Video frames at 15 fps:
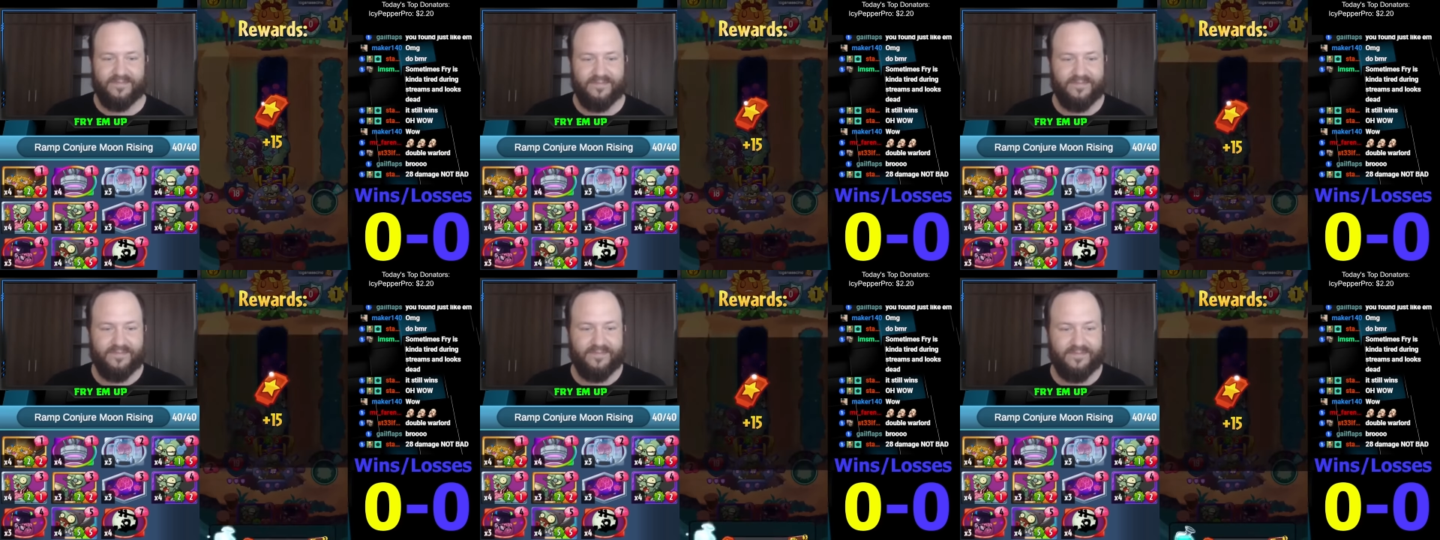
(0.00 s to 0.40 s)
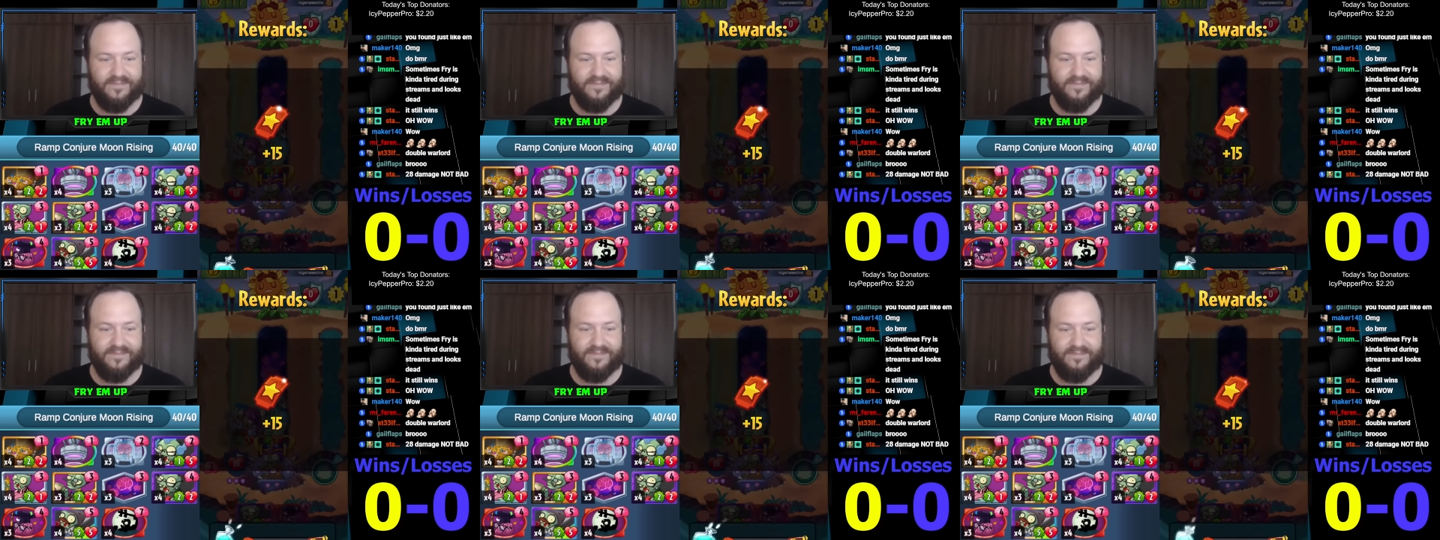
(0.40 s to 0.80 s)

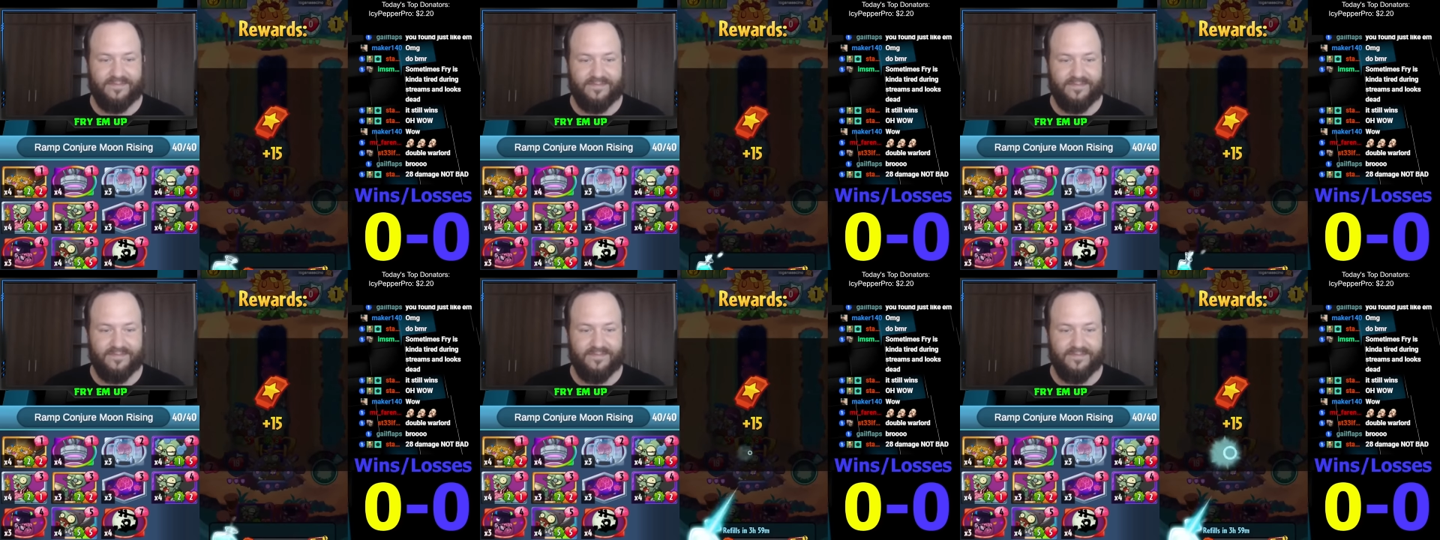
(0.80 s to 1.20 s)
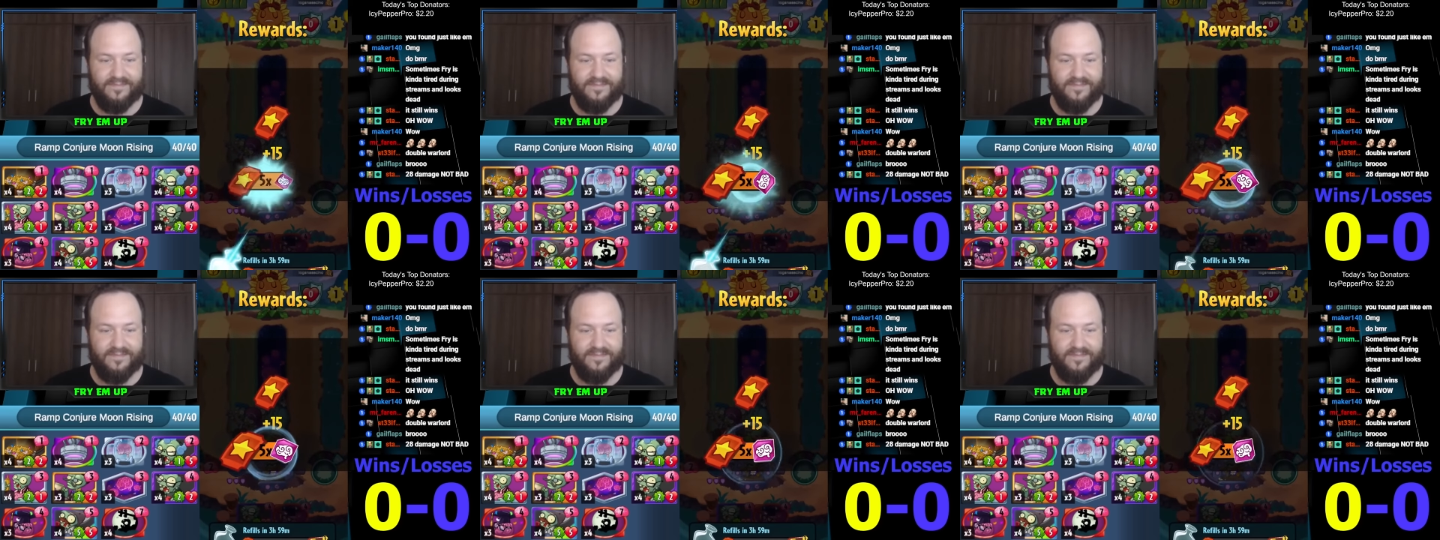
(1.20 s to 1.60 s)

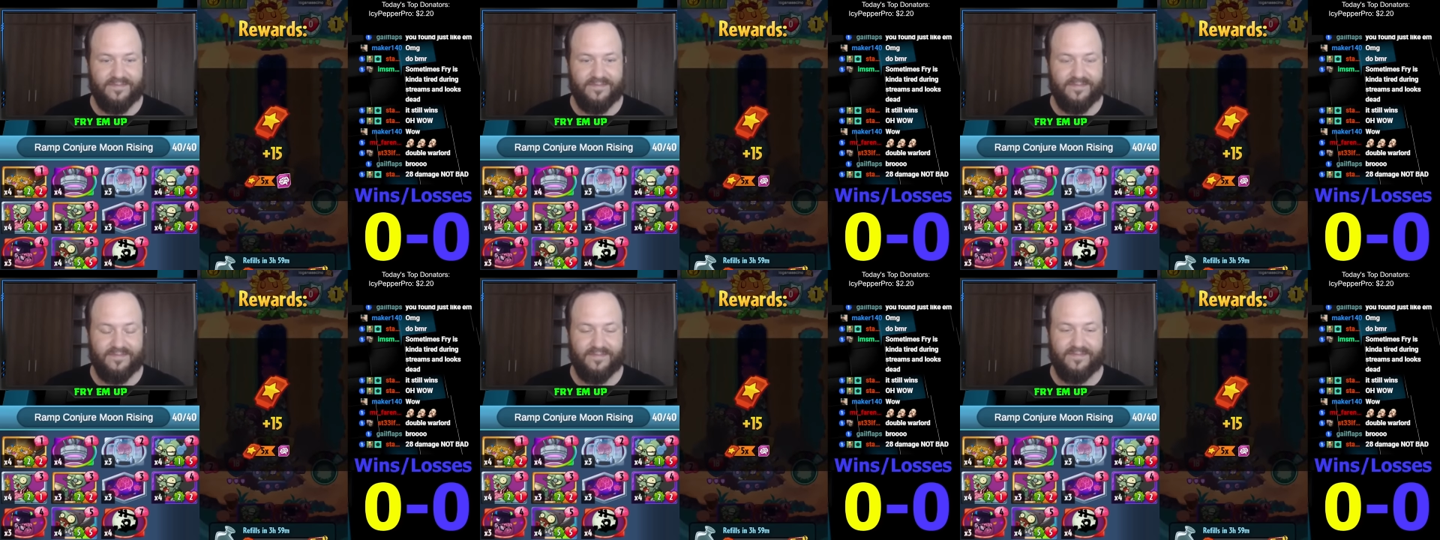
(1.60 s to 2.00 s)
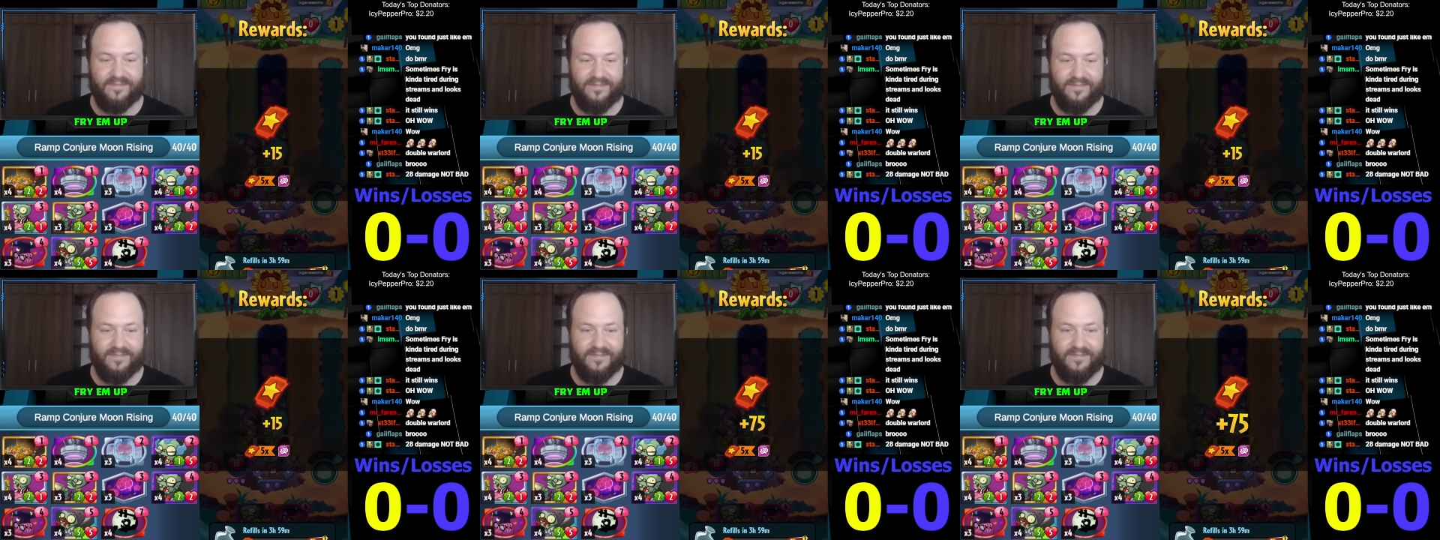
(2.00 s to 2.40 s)

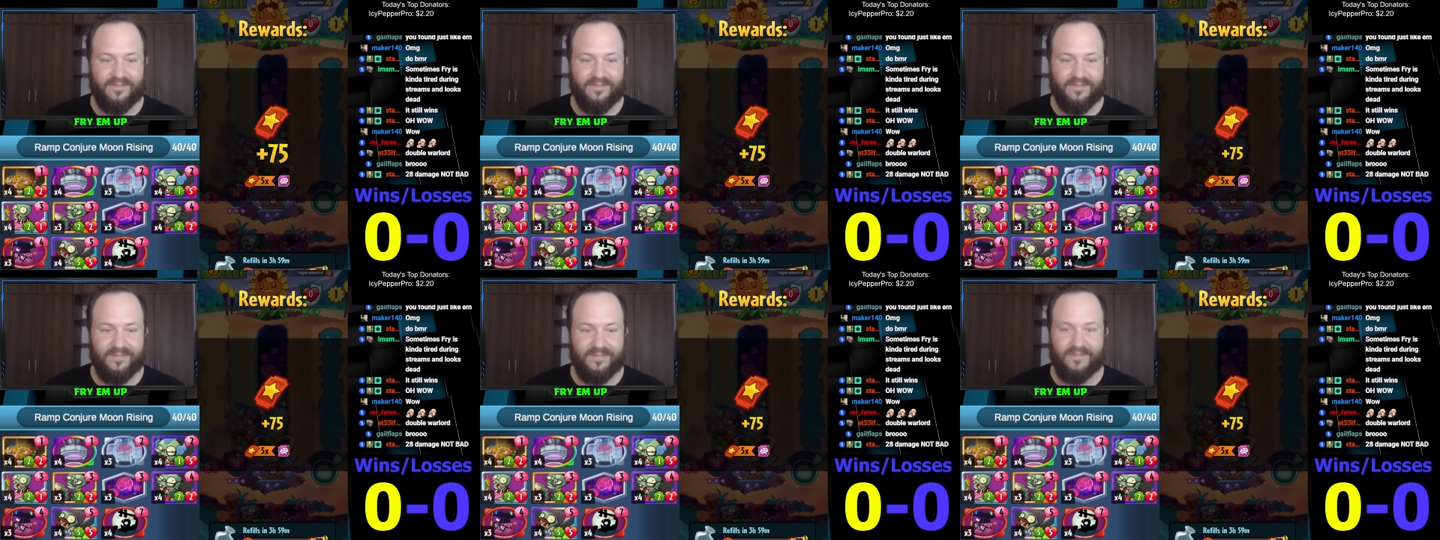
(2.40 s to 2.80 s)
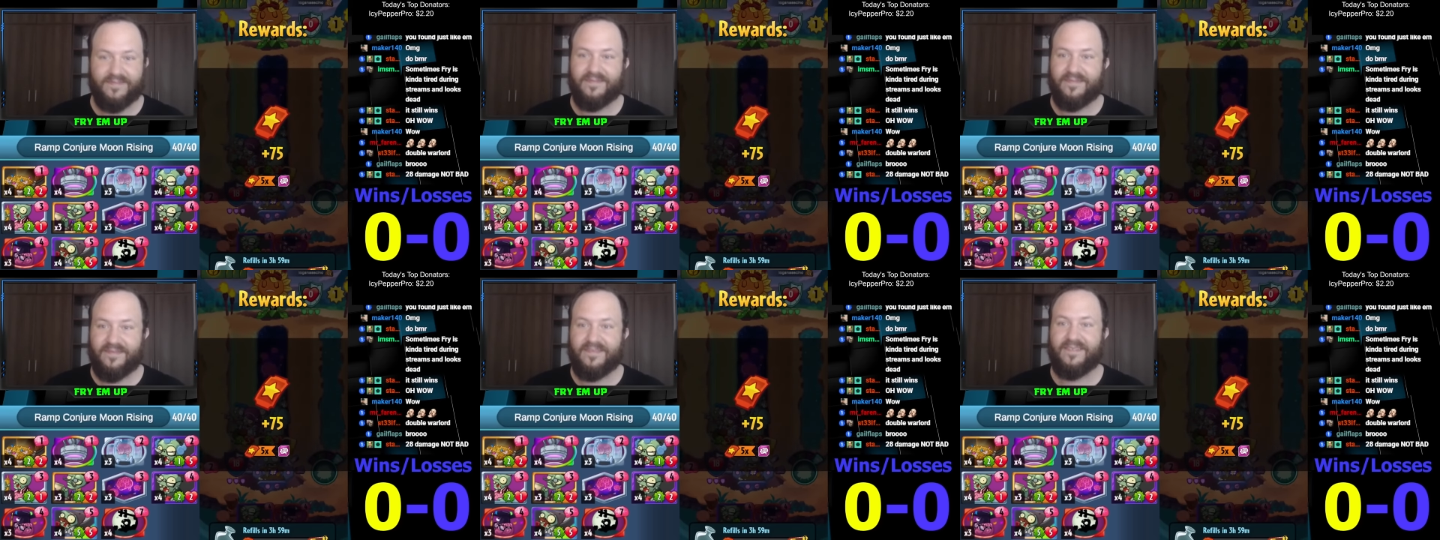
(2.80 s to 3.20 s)

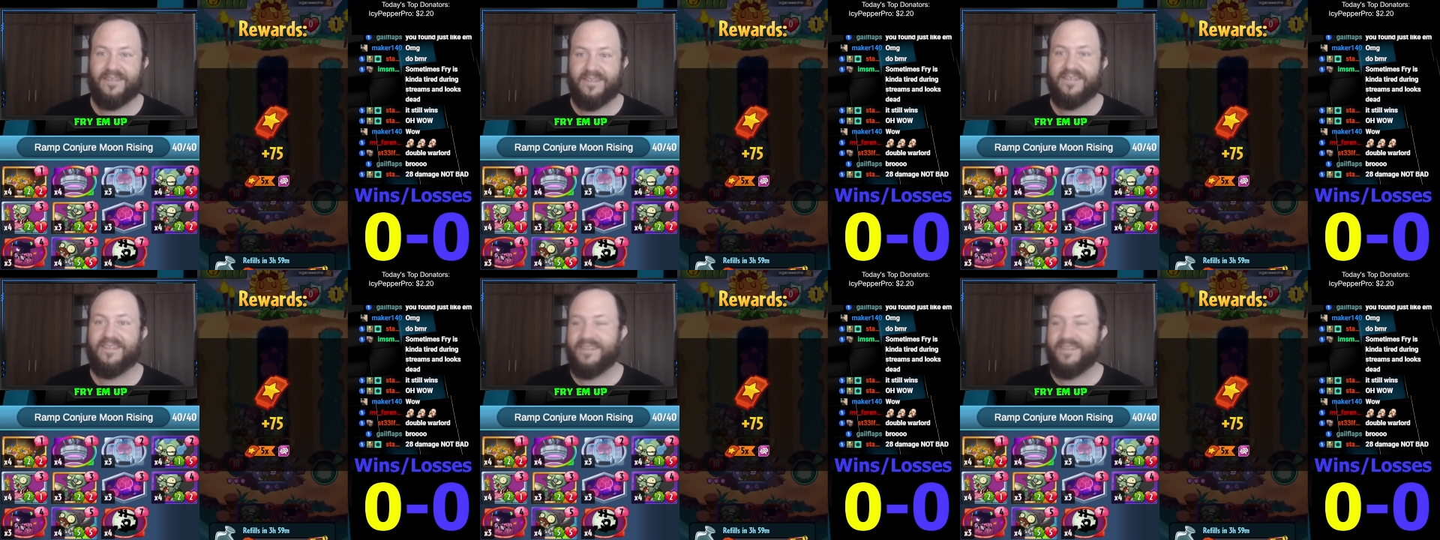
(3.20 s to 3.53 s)
[no speech]